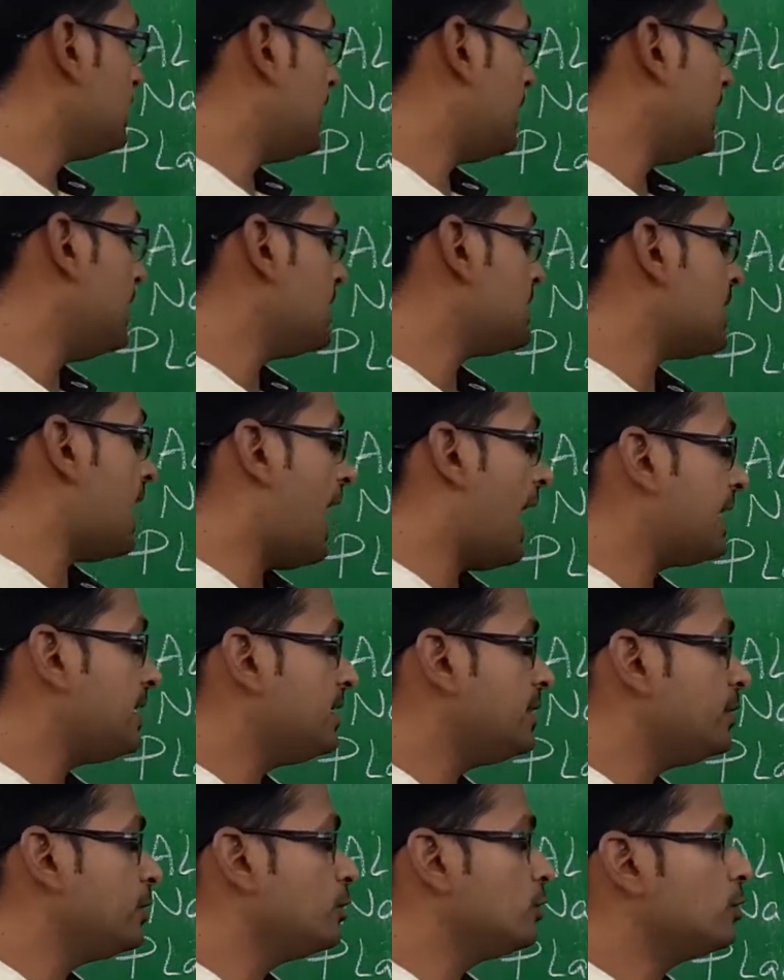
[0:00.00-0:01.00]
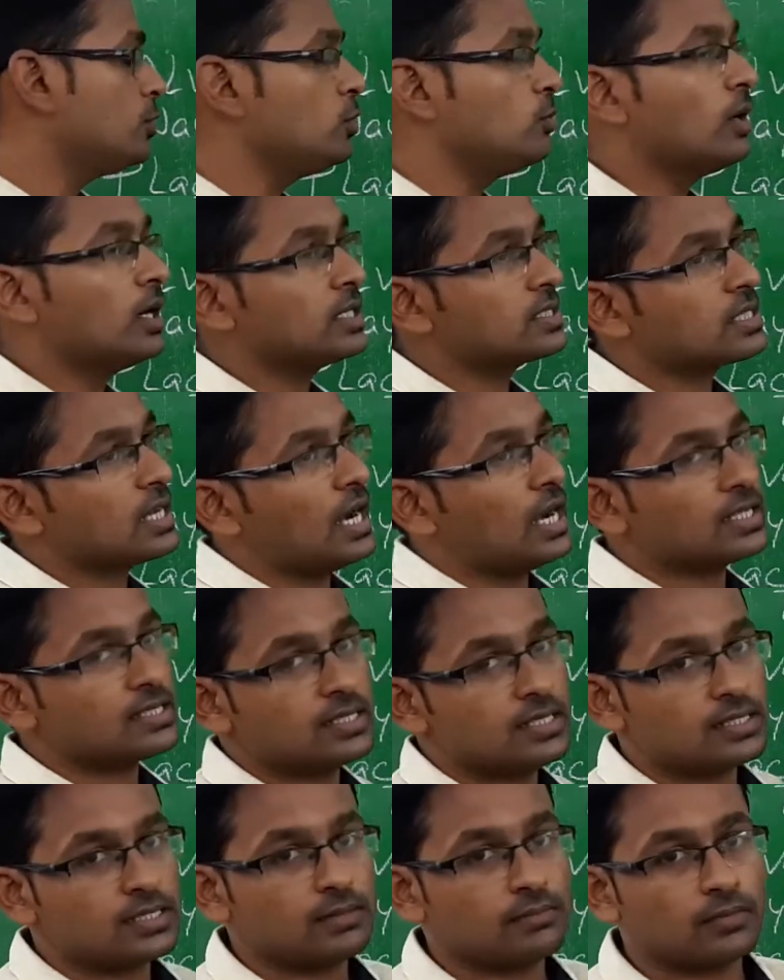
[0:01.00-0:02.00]
that is attitude towards caste
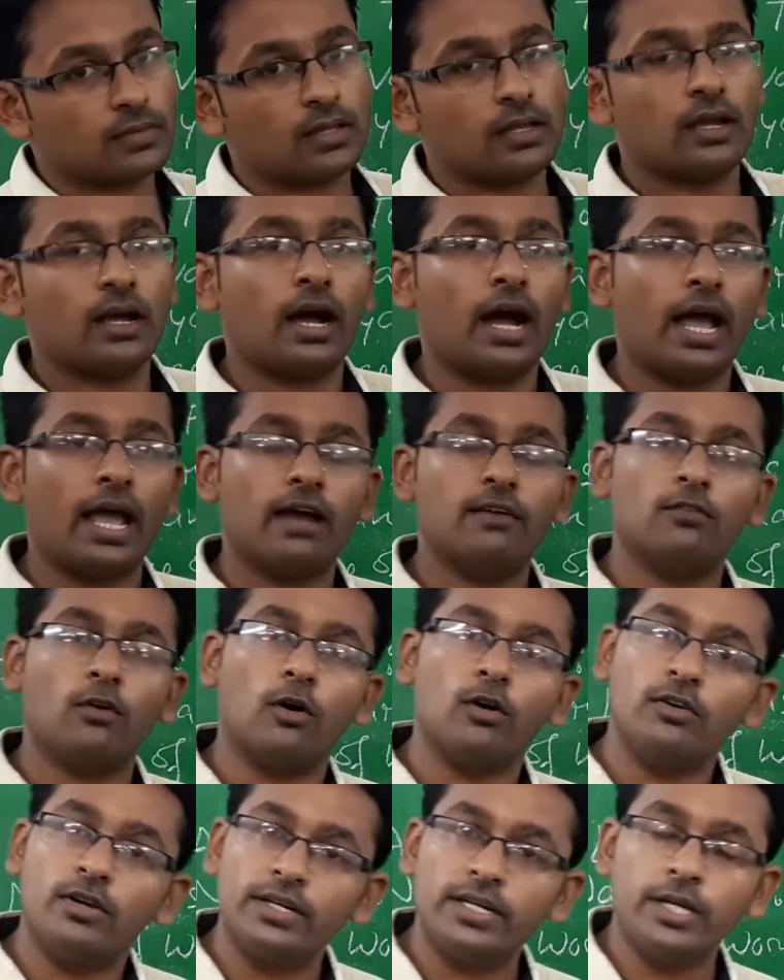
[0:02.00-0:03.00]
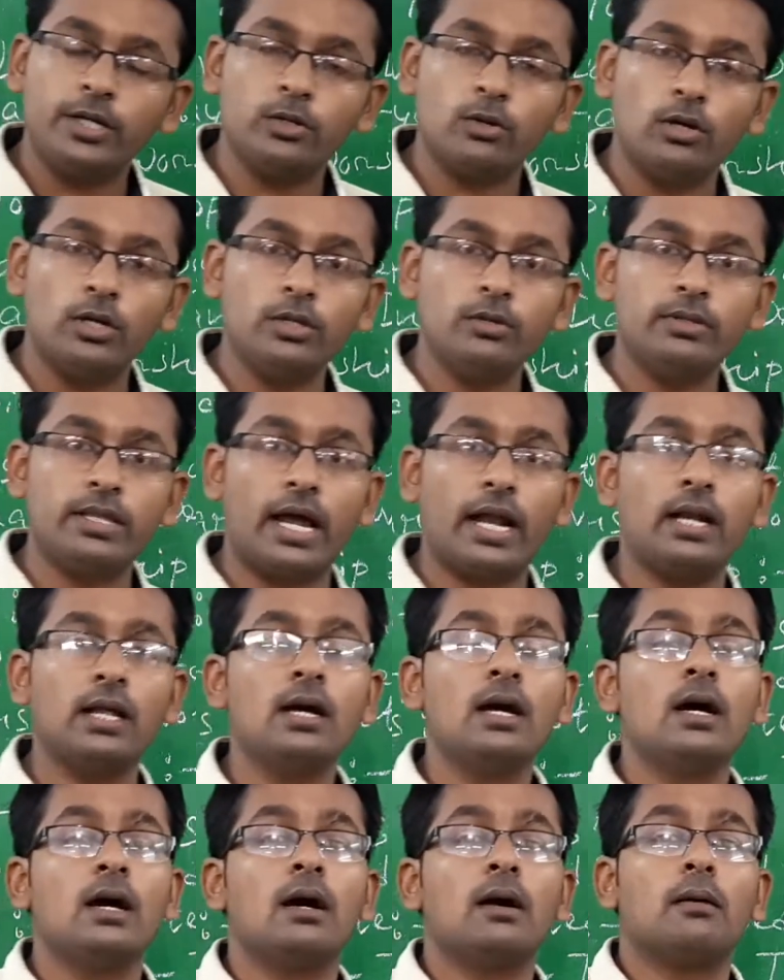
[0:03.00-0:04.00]
system. I have already told you that
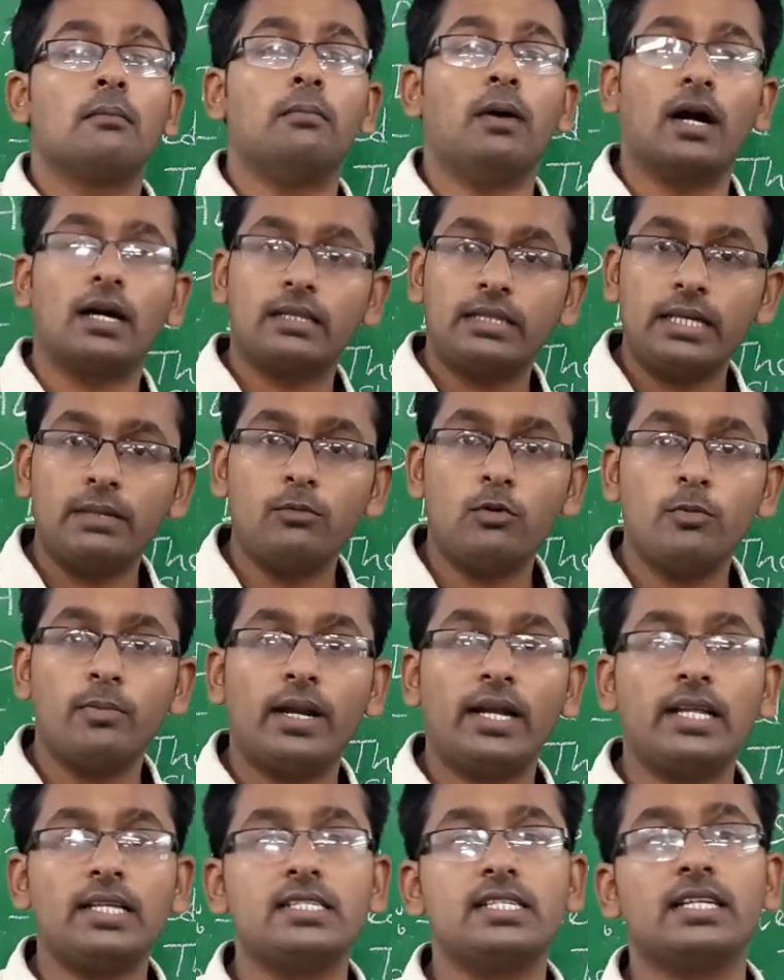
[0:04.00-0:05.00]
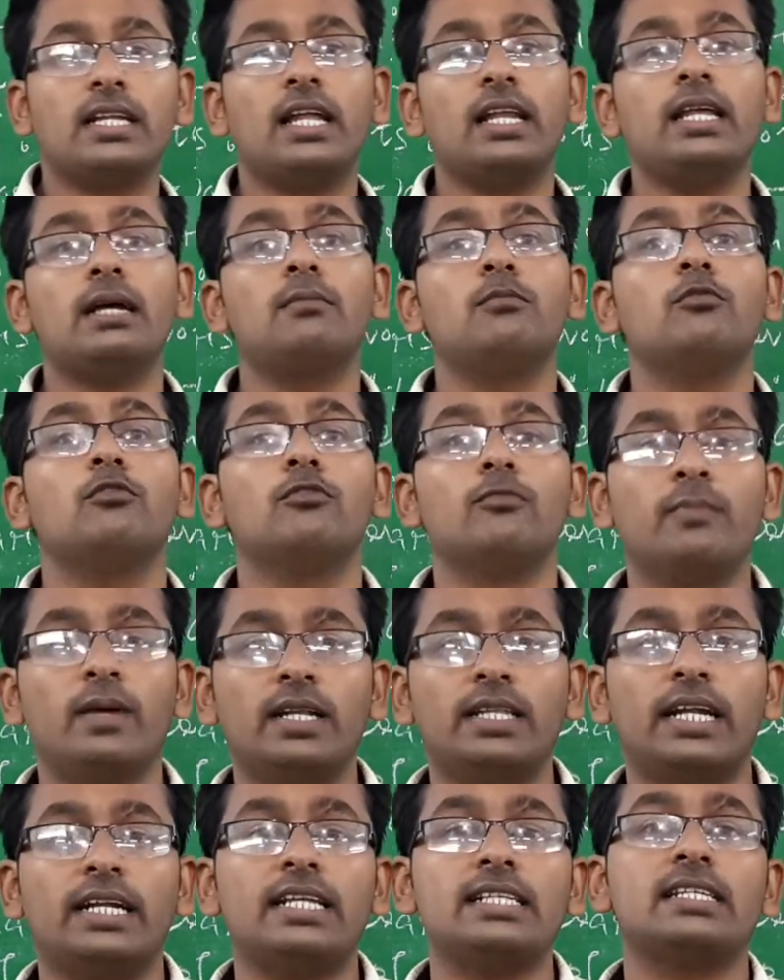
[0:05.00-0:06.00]
Bhakti movement is generally a movement
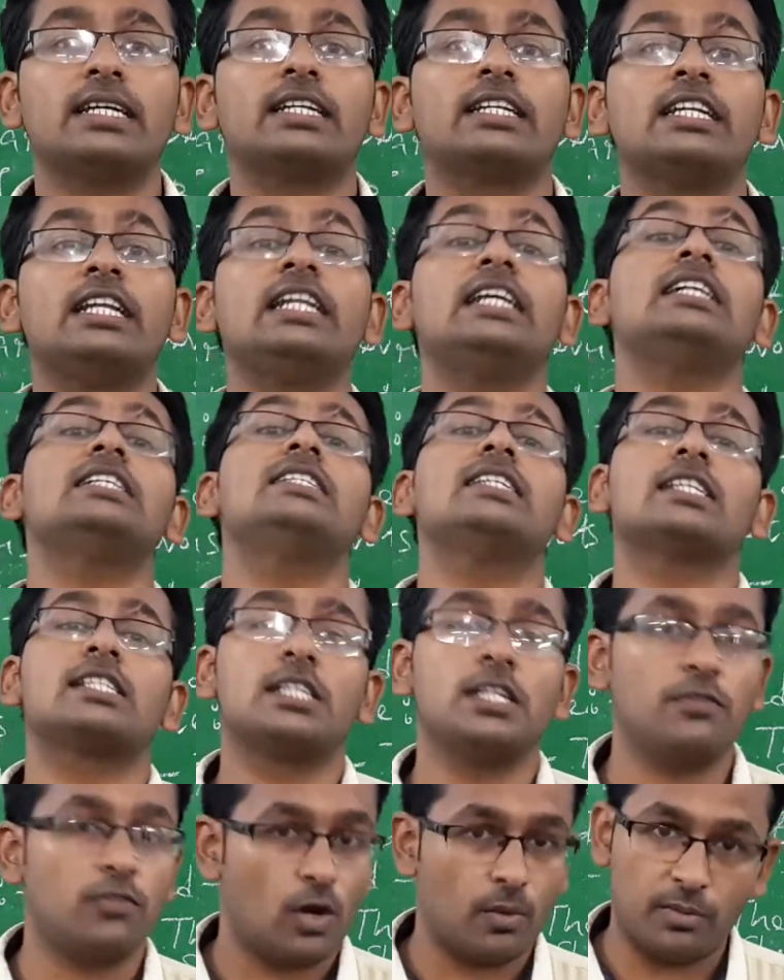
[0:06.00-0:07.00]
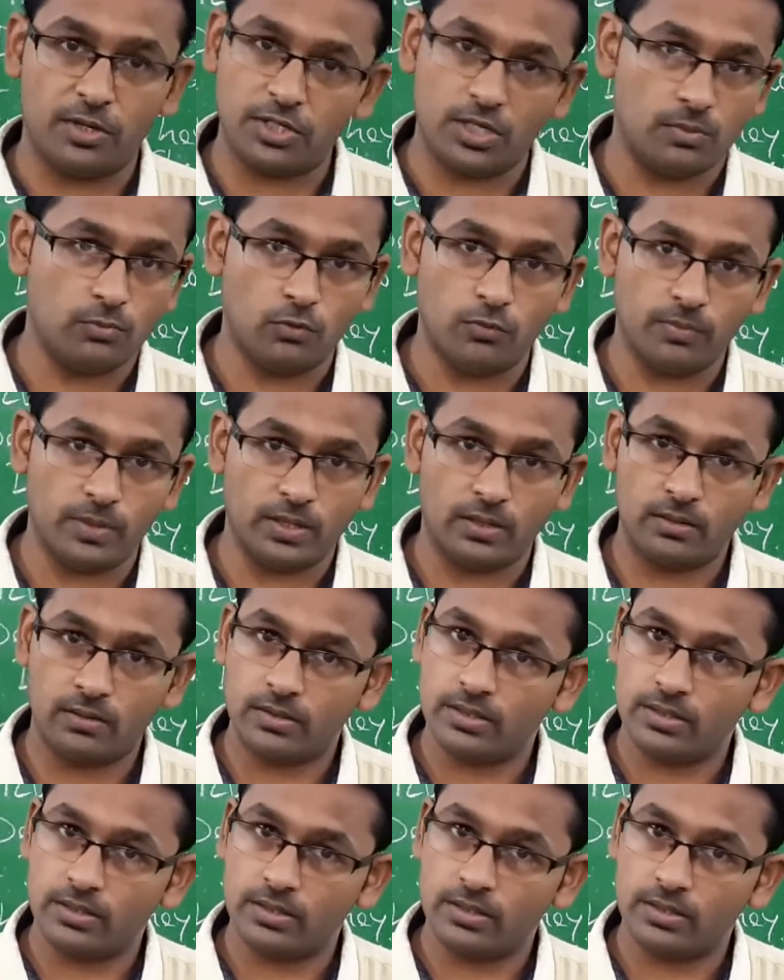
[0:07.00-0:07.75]
that is a religious reformation movement.